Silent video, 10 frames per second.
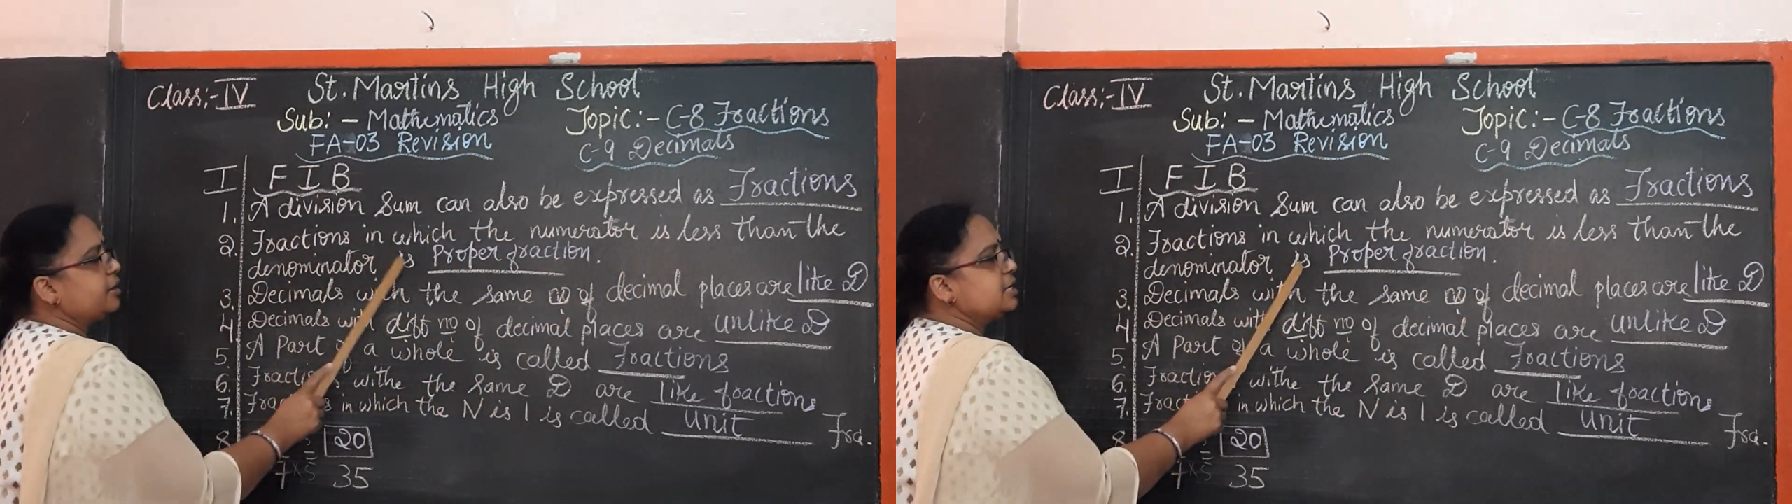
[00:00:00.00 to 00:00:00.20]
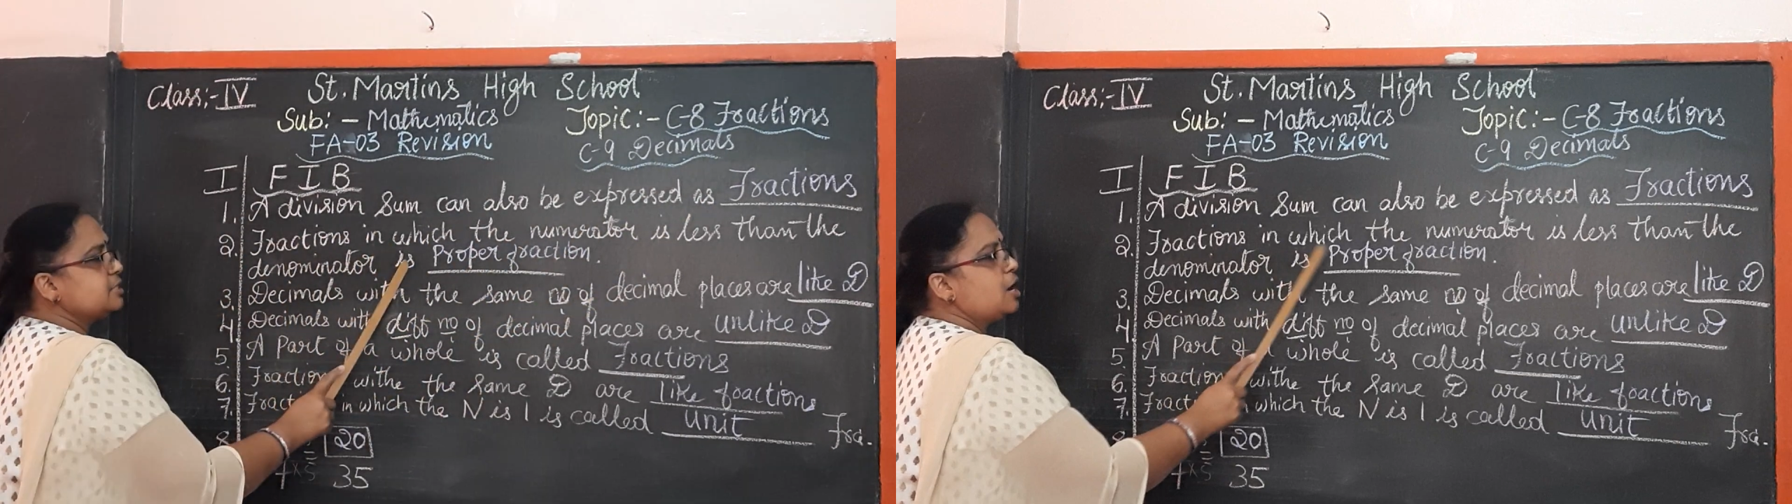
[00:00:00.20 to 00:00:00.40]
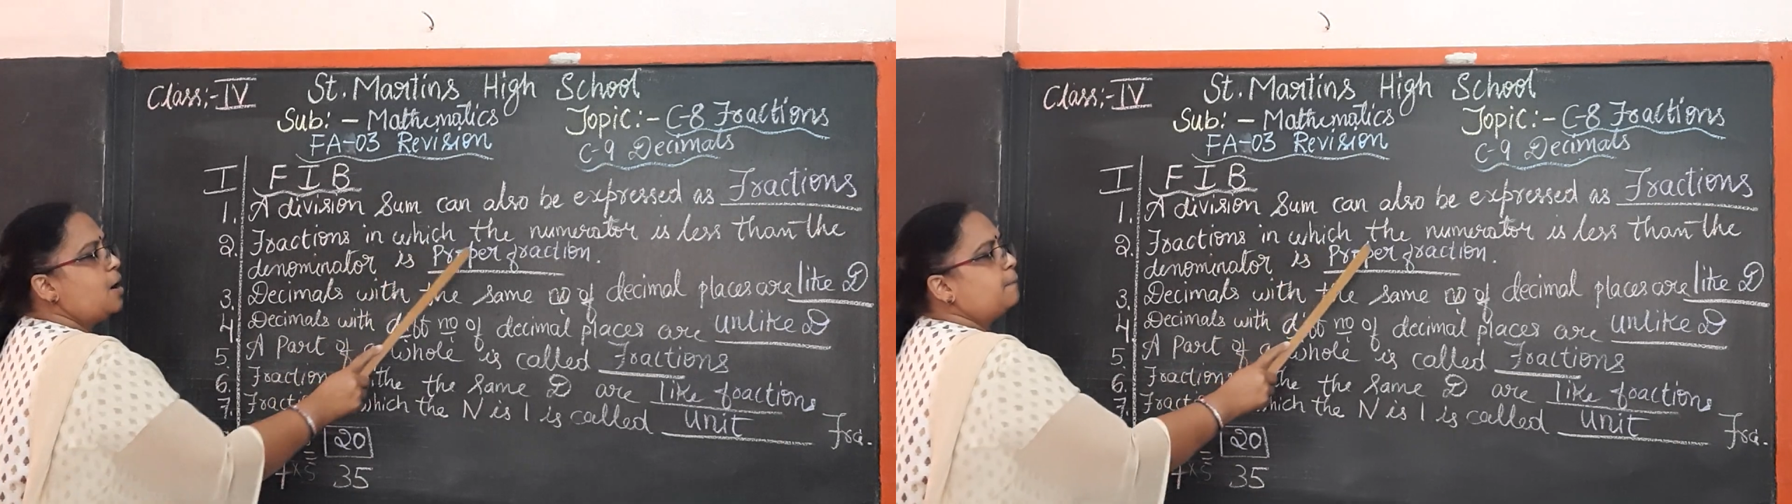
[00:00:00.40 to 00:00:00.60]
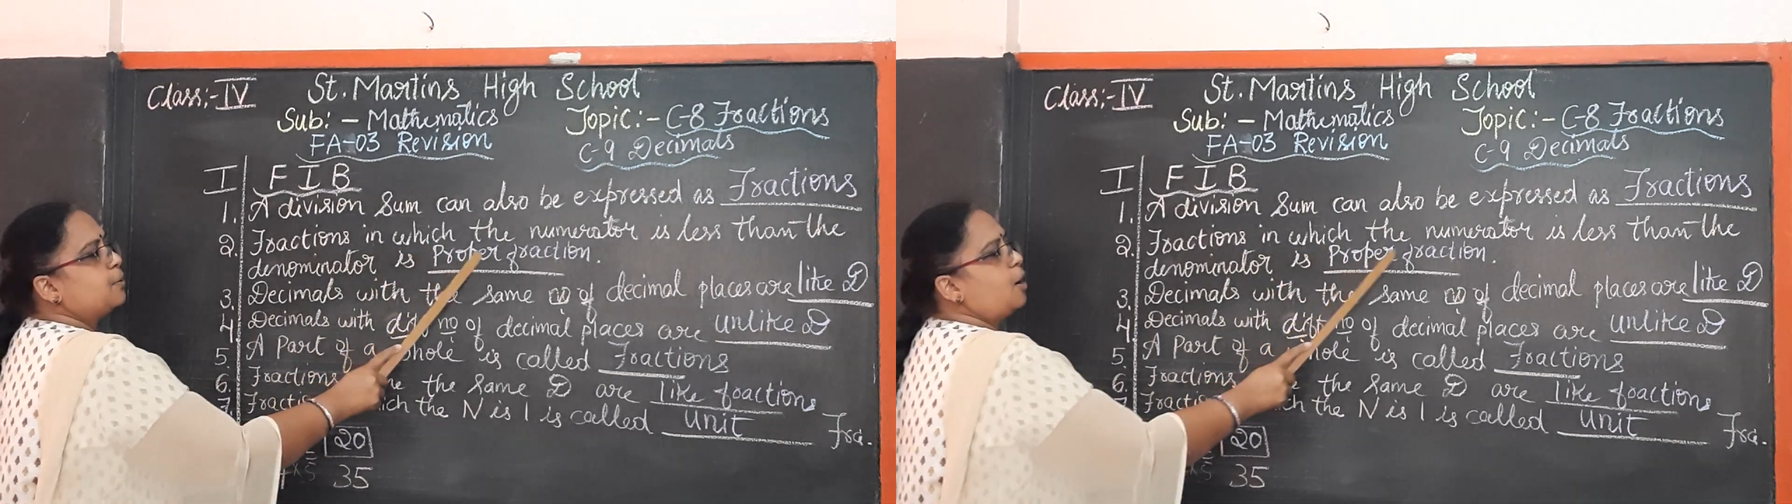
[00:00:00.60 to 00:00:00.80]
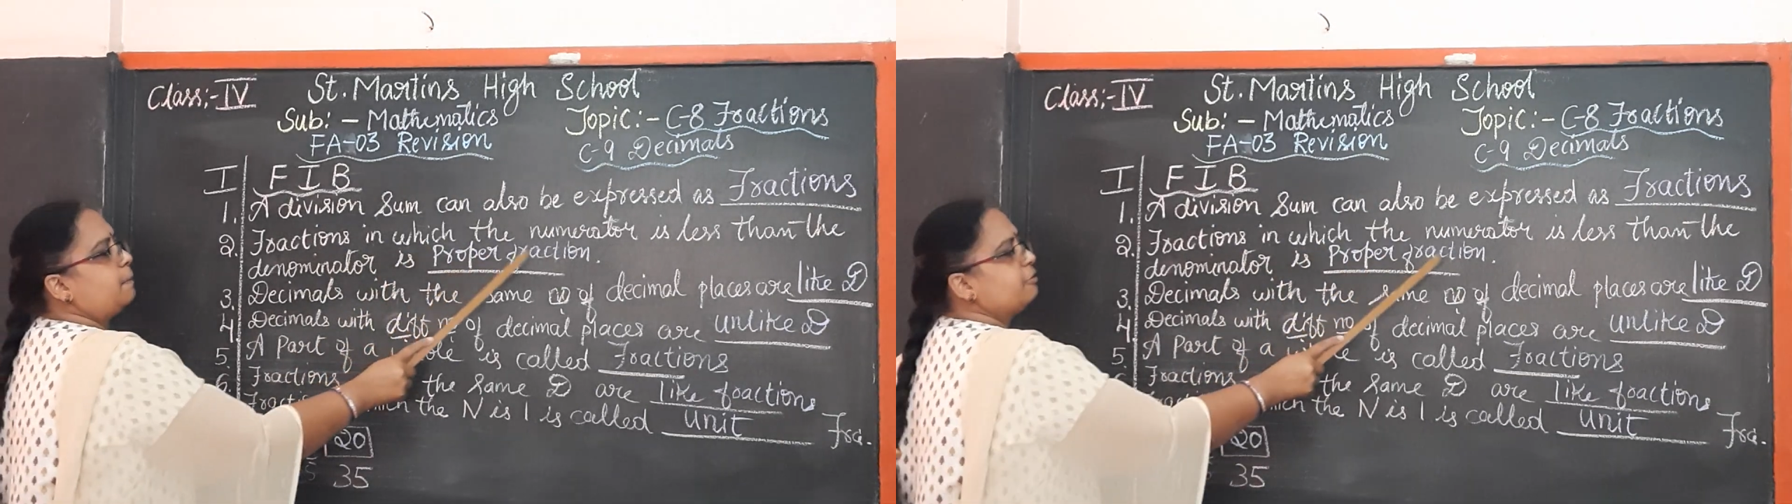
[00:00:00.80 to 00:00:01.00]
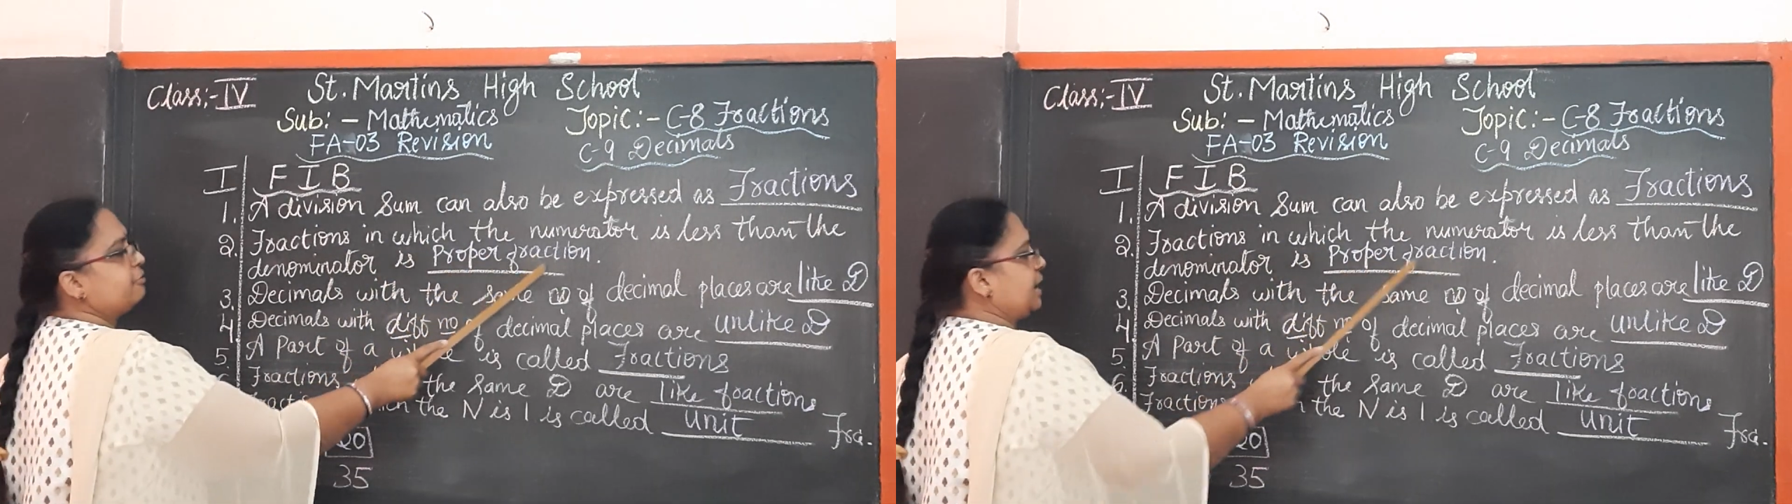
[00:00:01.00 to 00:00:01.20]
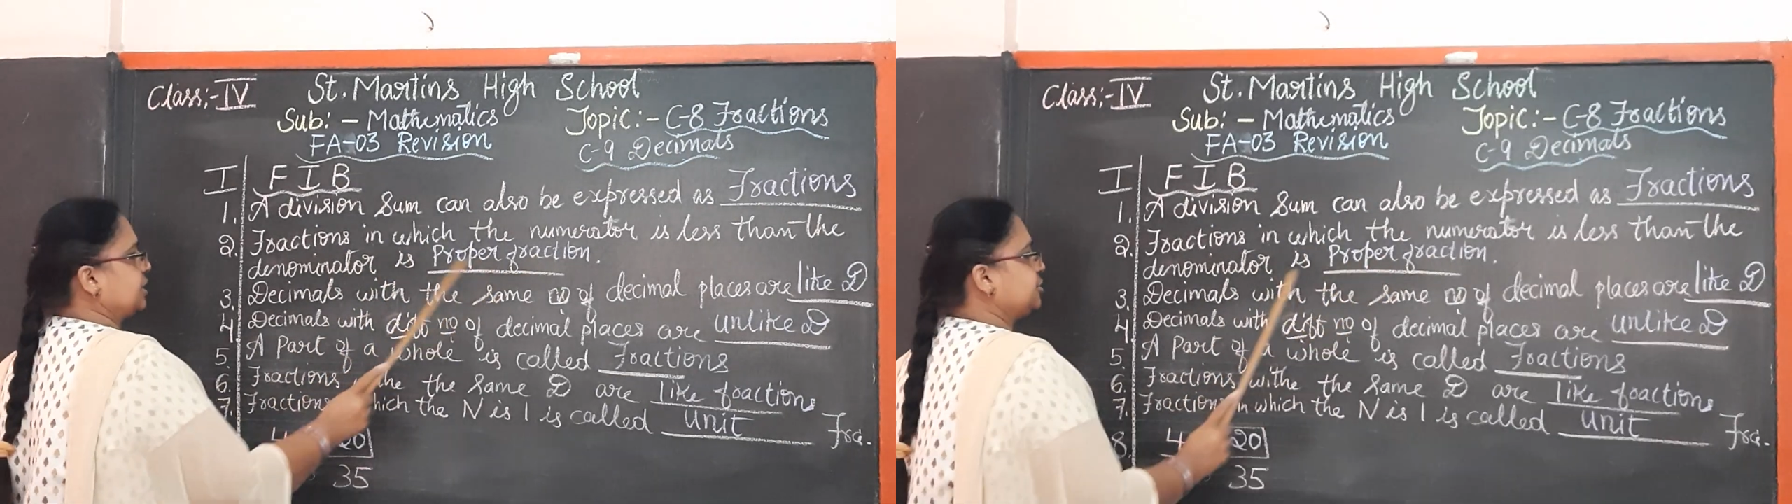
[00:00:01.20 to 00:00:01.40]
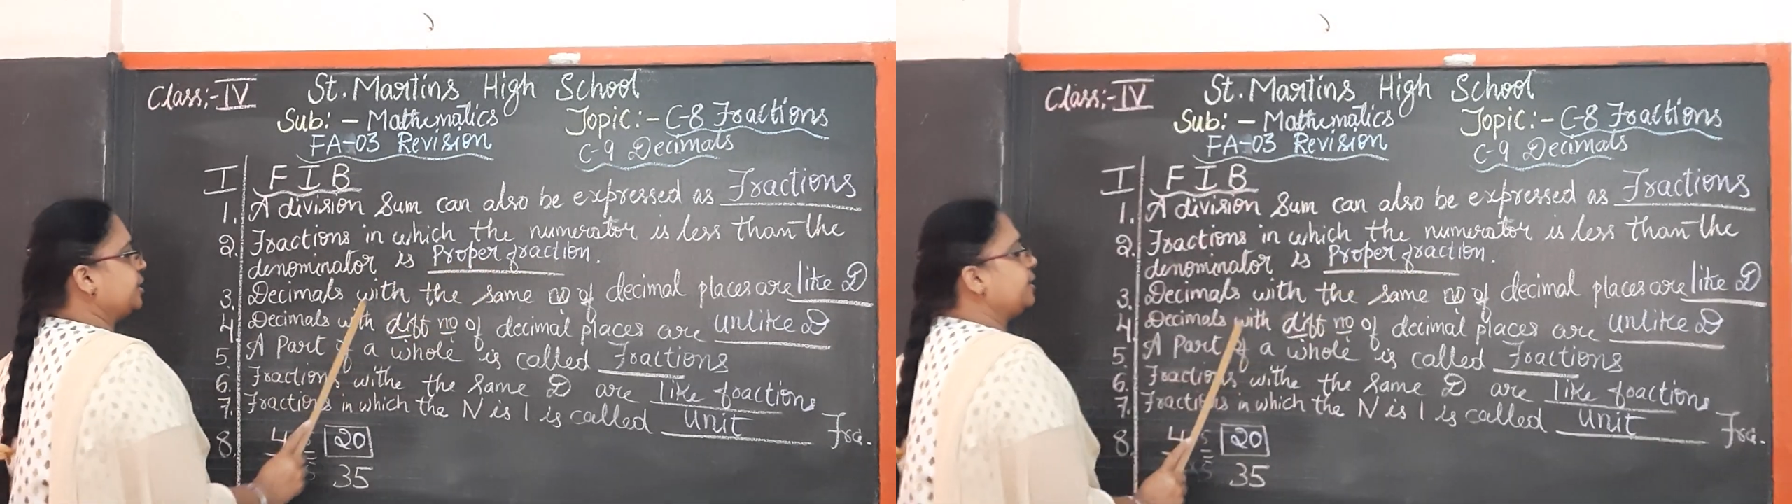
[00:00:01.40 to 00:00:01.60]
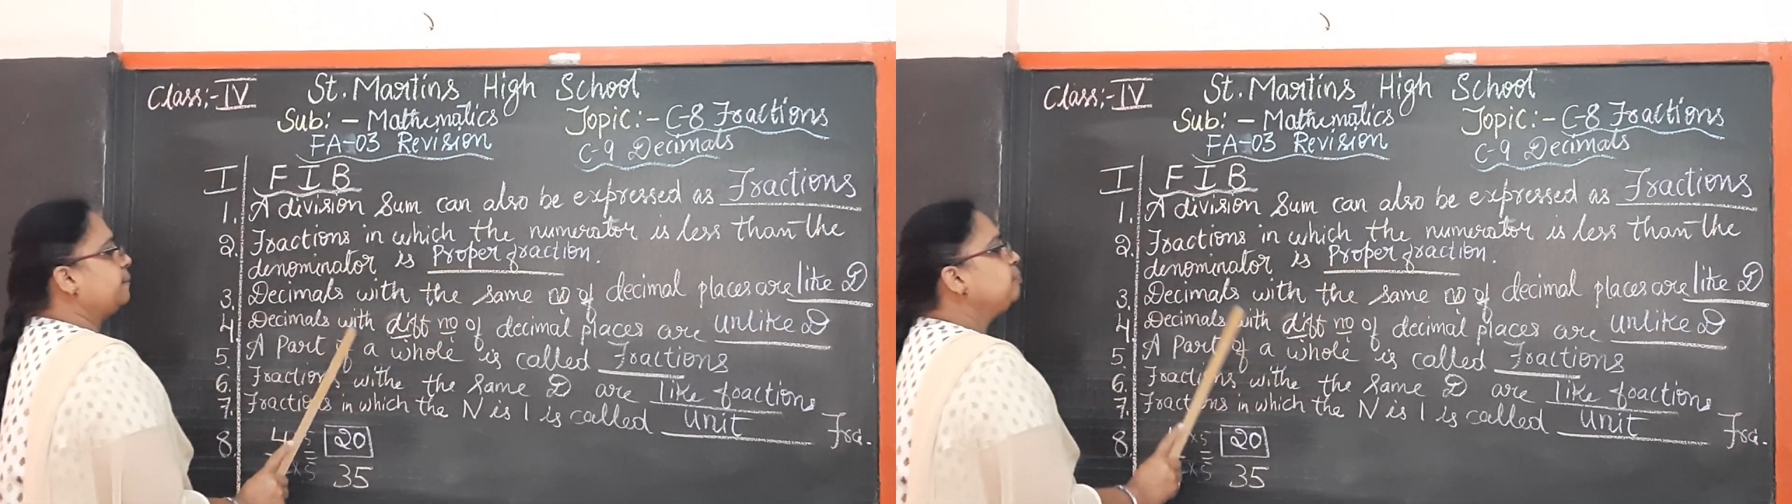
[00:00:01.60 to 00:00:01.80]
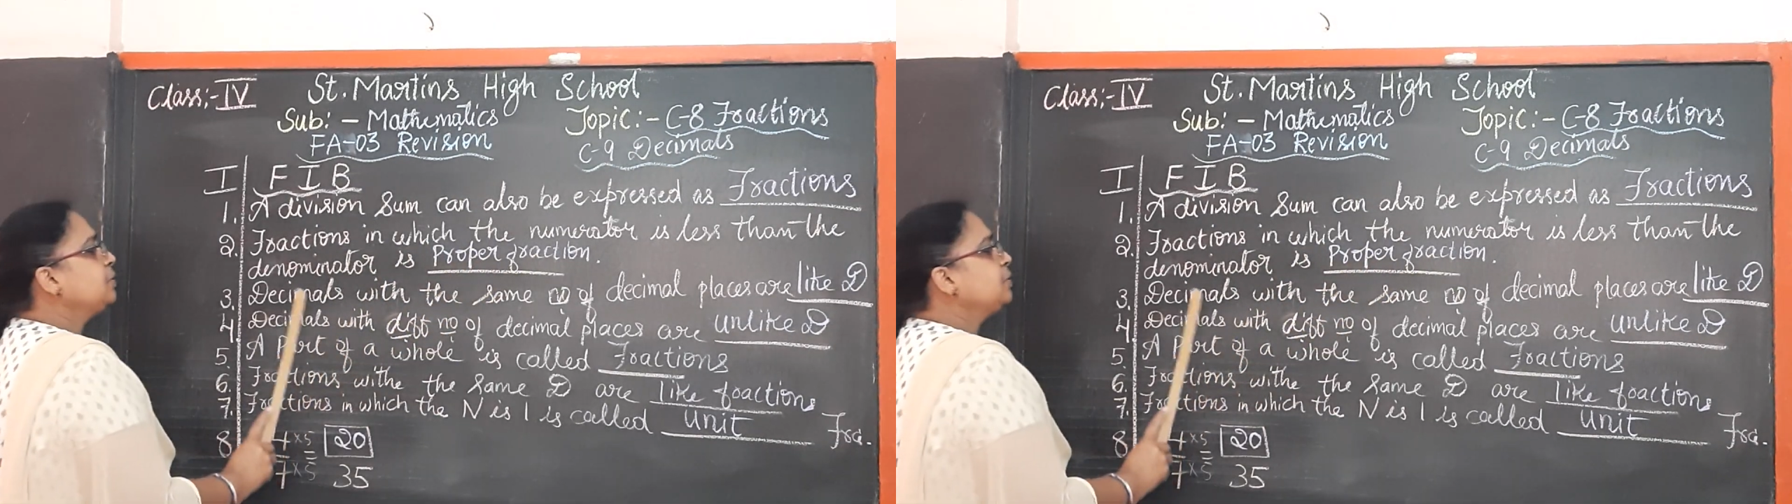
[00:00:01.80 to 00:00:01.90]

is proper fraction.